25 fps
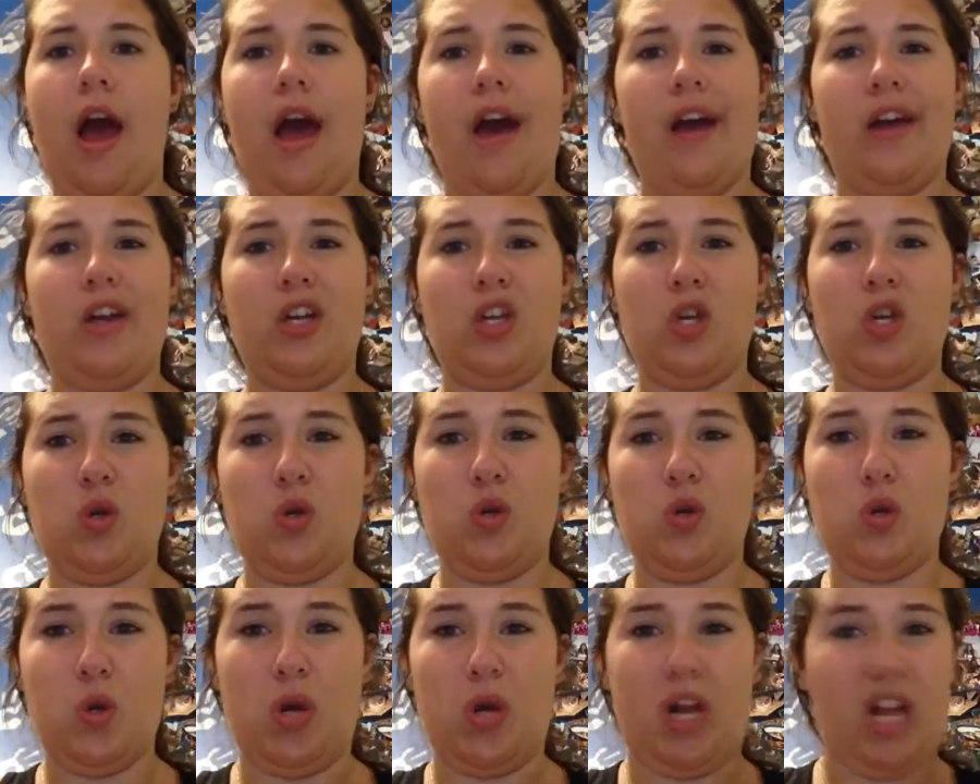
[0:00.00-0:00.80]
I
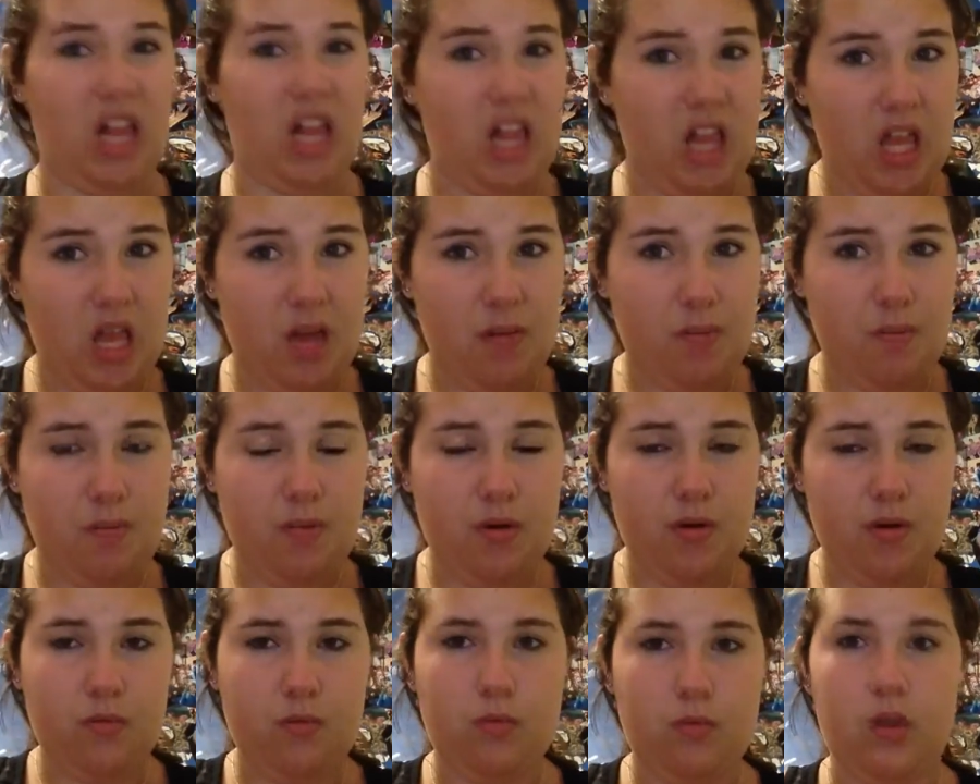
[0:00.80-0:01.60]
showed you a clip.
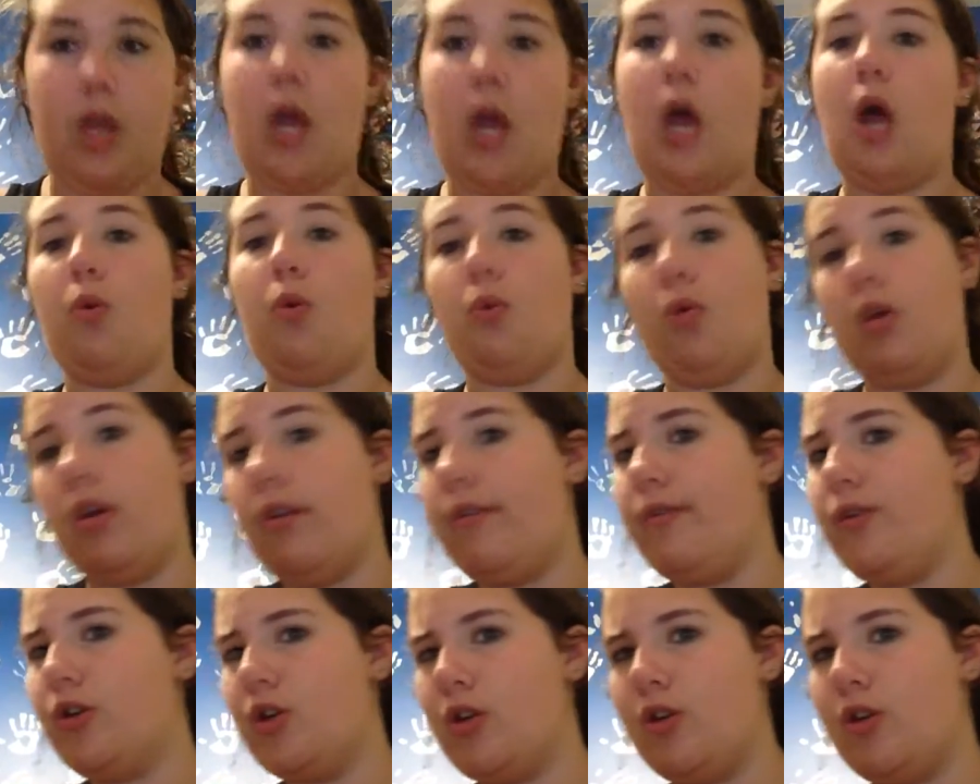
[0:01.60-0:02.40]
What I would
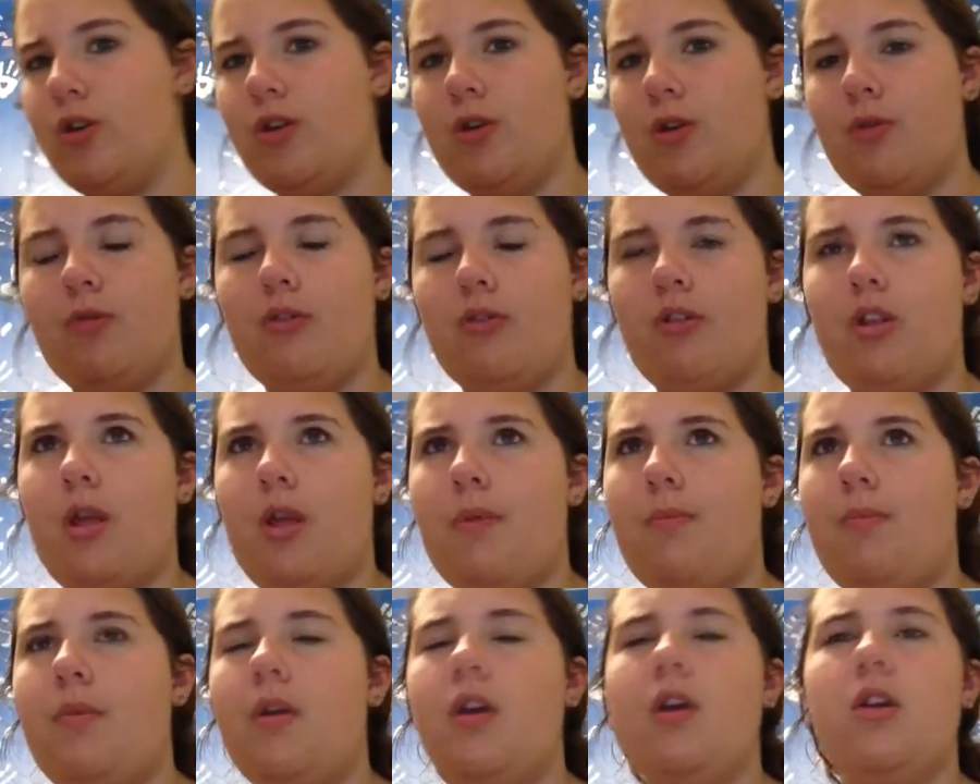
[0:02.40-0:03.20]
have showed you a
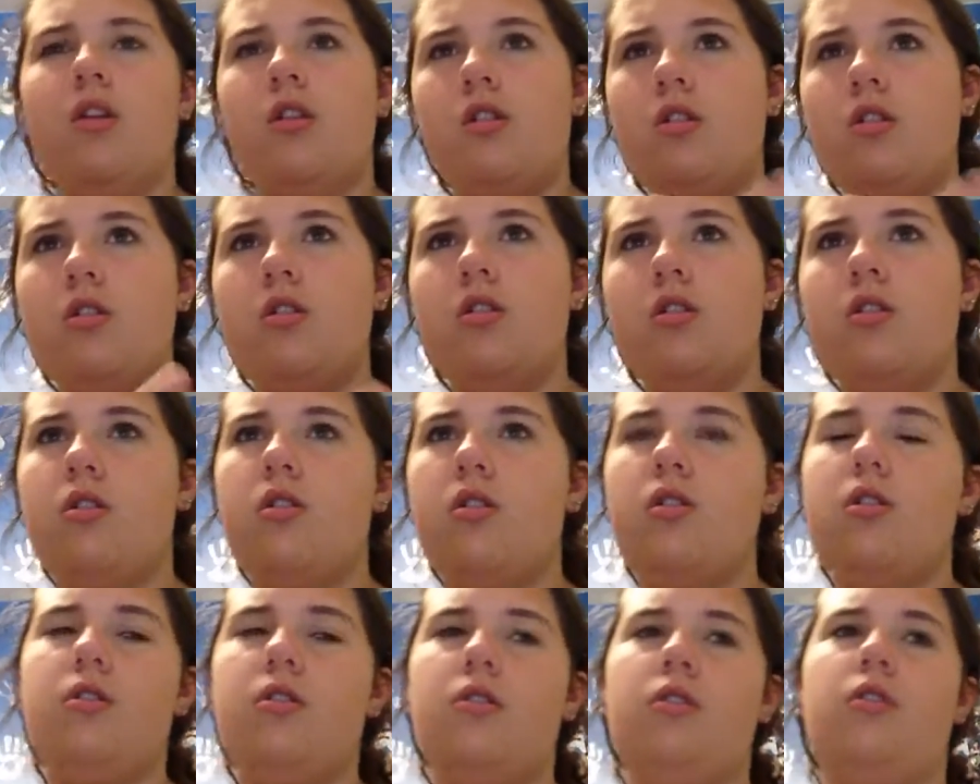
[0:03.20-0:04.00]
clip.
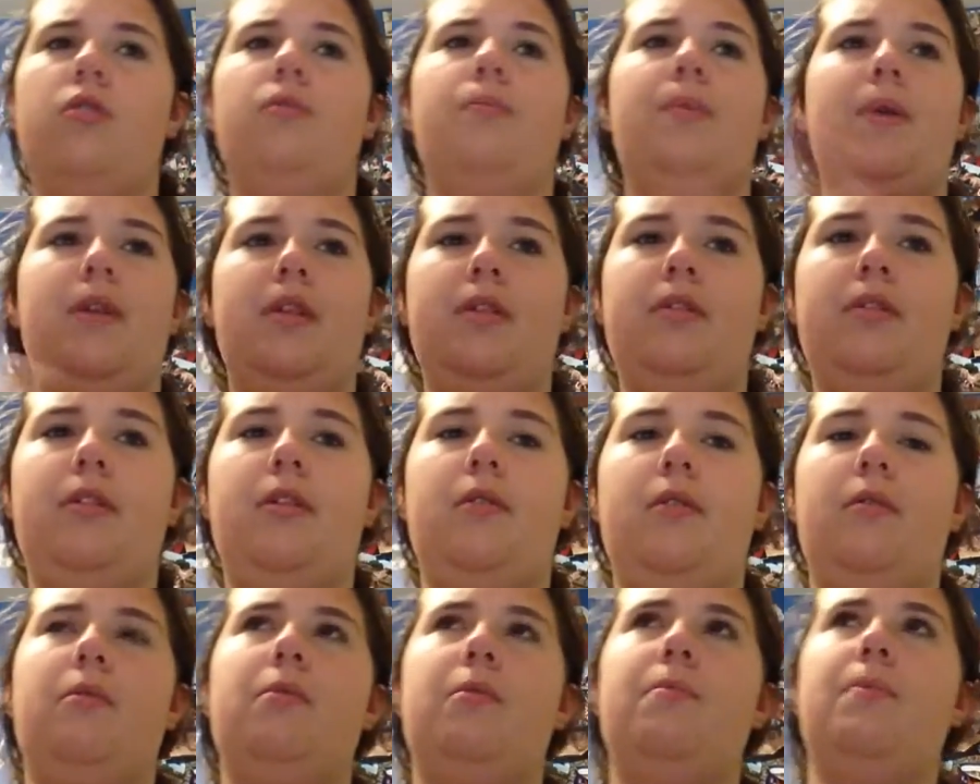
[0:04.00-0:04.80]
So basically,
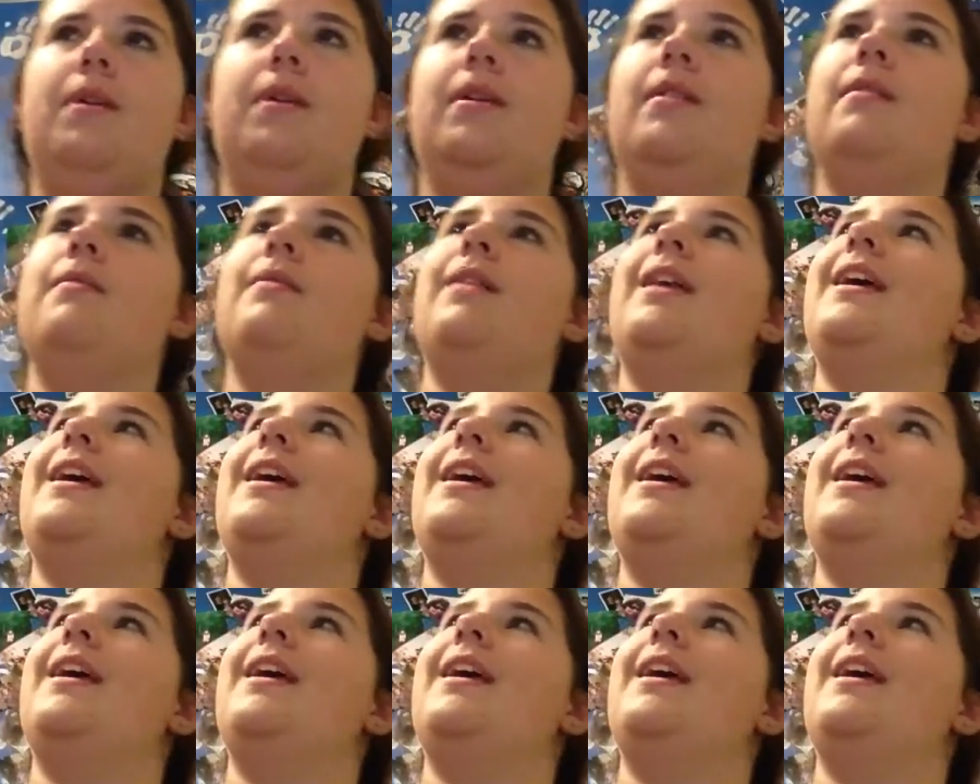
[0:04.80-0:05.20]
it was me